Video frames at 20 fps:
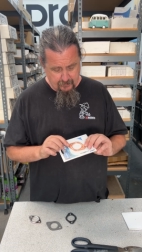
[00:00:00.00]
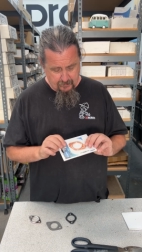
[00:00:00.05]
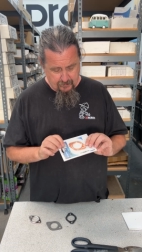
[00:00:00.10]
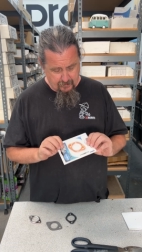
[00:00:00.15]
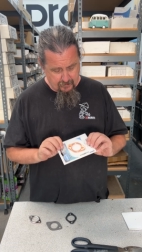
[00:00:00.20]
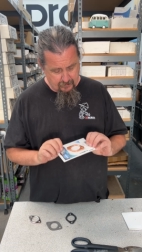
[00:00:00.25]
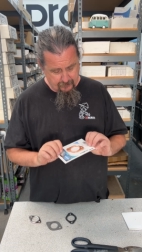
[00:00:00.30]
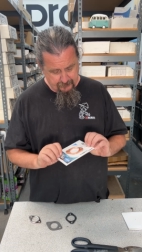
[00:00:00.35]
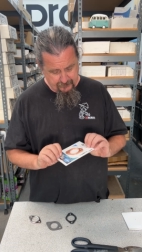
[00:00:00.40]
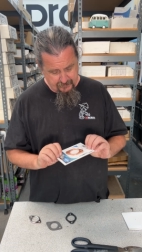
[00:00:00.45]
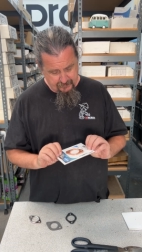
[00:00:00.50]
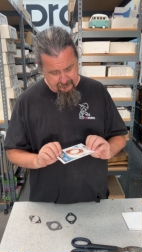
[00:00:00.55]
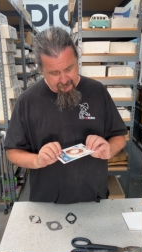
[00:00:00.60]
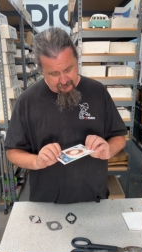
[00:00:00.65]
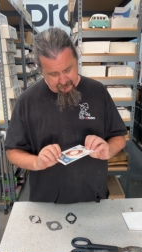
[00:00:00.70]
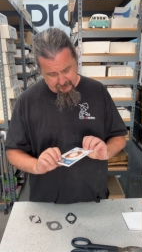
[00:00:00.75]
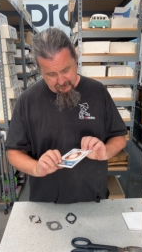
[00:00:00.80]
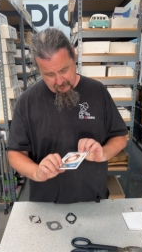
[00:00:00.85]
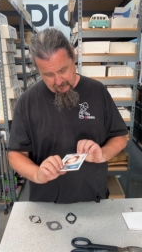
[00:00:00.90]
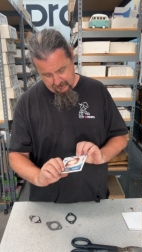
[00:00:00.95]
this
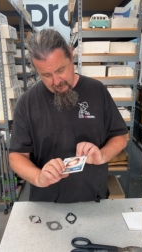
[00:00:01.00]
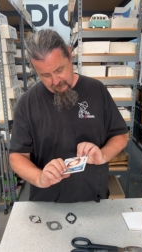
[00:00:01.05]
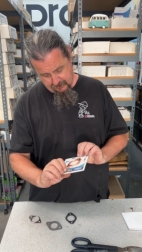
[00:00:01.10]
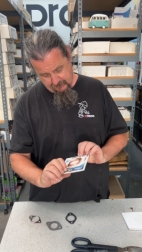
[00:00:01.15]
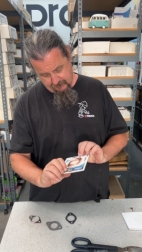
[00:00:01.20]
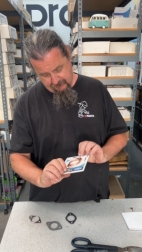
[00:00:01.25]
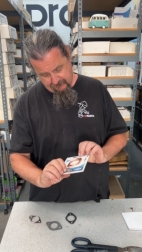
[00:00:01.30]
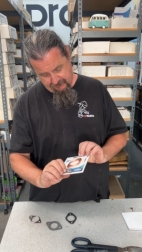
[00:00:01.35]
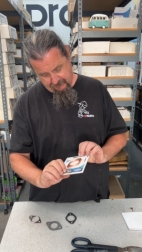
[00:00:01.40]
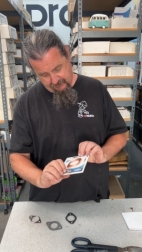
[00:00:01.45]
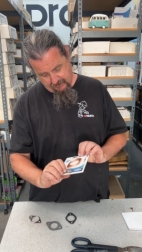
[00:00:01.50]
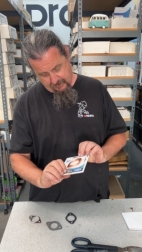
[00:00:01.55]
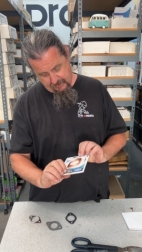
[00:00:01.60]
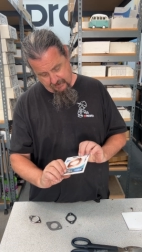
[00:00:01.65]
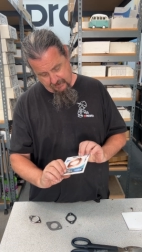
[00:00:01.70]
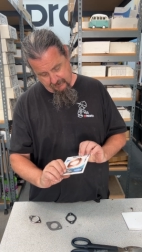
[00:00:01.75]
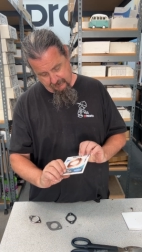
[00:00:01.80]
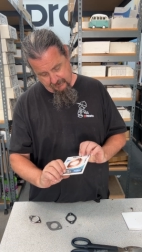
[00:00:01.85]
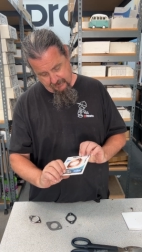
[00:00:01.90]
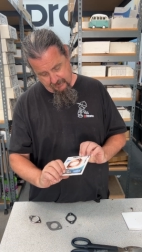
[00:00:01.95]
is an 1
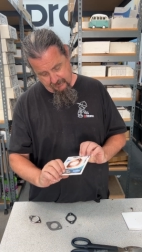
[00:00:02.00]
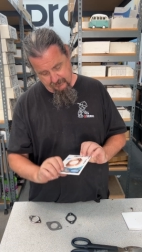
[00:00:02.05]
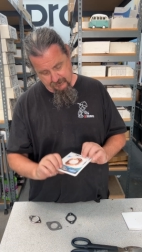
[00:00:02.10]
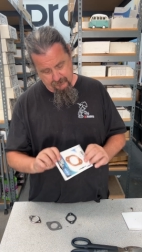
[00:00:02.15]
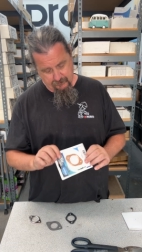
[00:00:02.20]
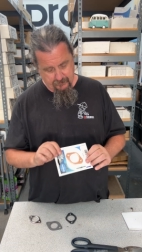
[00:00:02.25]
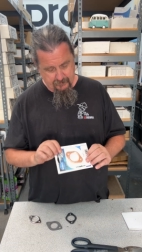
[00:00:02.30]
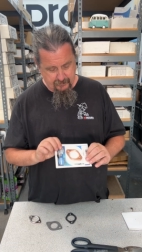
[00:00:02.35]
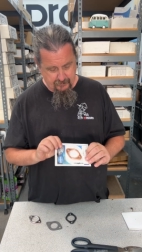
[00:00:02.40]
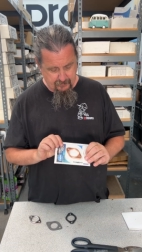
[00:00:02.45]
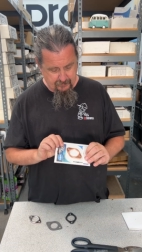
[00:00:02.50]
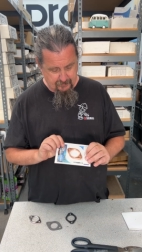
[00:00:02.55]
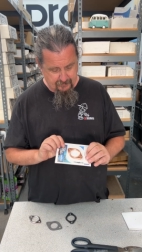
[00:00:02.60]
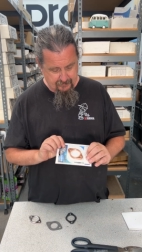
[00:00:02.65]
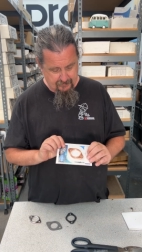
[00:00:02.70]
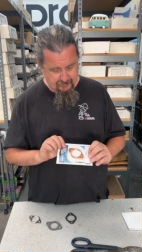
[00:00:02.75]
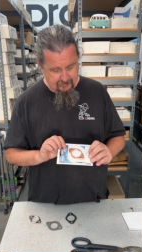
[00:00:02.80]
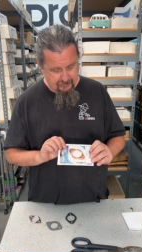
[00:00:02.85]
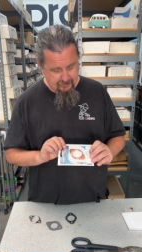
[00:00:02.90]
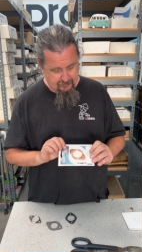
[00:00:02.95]
5/8 one, I
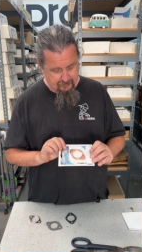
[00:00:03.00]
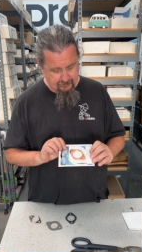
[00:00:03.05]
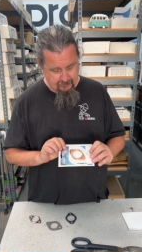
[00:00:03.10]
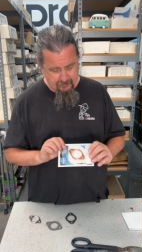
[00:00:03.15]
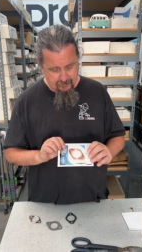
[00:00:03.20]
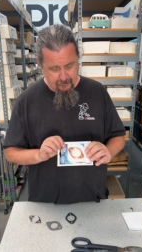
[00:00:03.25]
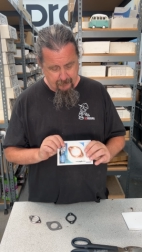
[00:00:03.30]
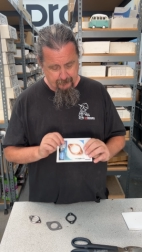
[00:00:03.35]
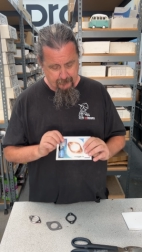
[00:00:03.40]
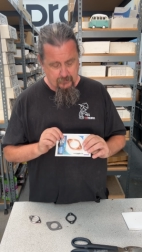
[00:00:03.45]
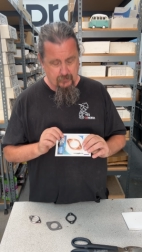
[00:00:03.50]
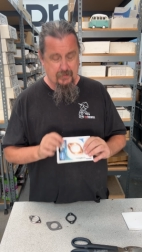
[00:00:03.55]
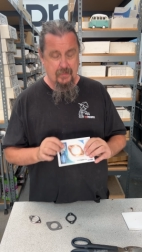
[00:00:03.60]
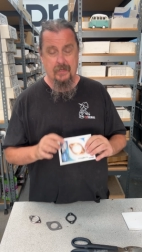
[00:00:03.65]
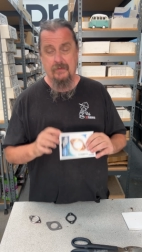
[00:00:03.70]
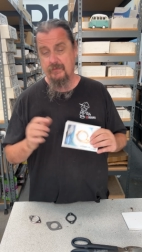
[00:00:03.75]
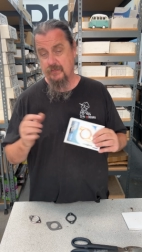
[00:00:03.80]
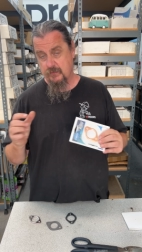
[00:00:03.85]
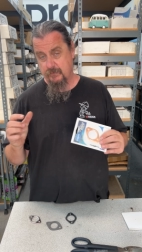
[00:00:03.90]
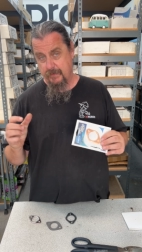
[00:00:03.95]
think. They're
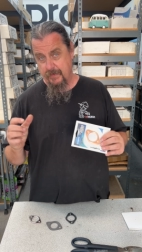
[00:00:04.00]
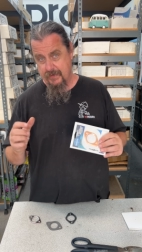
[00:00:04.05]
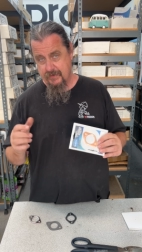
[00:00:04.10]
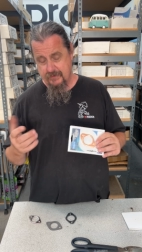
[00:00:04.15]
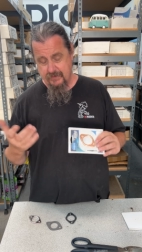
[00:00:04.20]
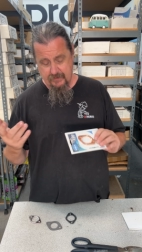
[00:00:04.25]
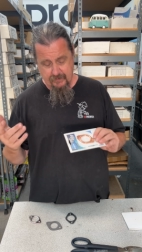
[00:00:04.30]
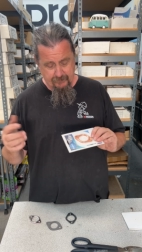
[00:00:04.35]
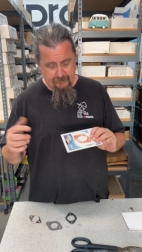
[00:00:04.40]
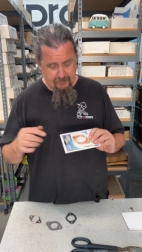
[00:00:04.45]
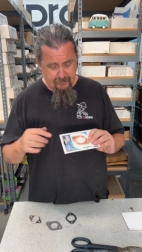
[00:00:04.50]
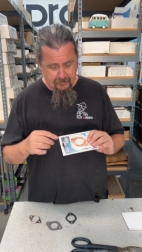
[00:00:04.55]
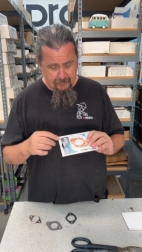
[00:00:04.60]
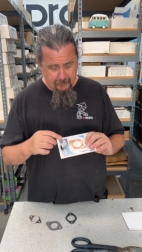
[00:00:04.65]
kind of expensive.